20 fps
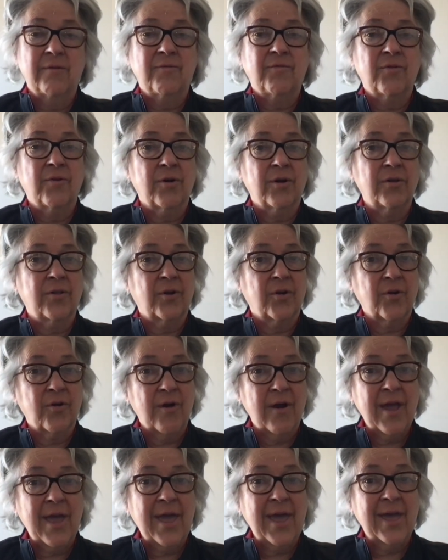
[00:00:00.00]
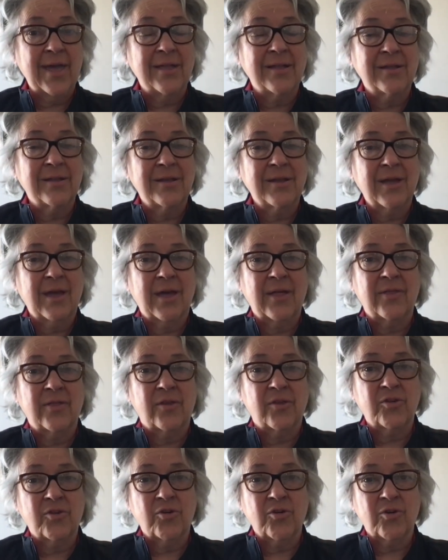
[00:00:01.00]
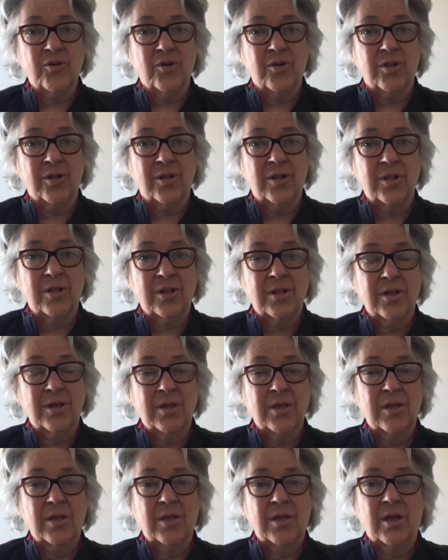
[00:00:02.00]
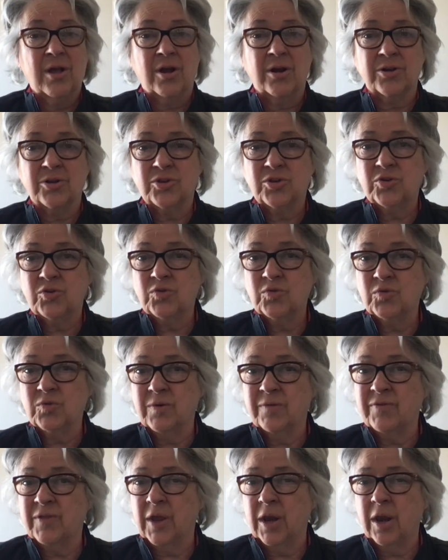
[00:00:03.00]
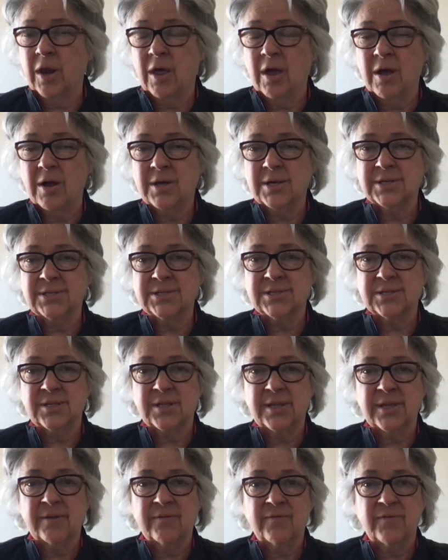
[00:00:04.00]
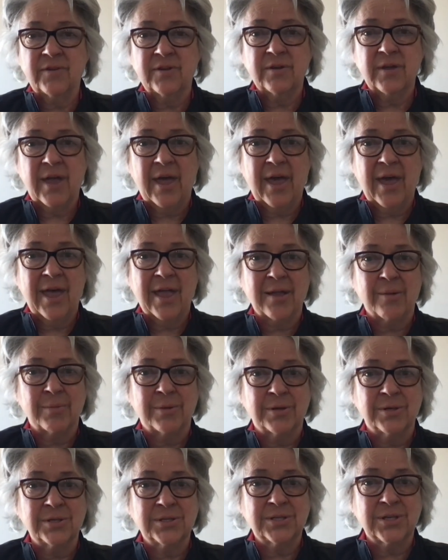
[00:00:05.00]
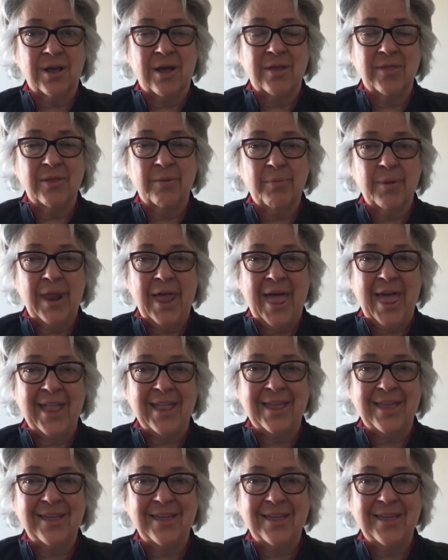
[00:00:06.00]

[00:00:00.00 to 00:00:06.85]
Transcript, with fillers: For the crane and the turtle are two of the longest lived animals on the planet.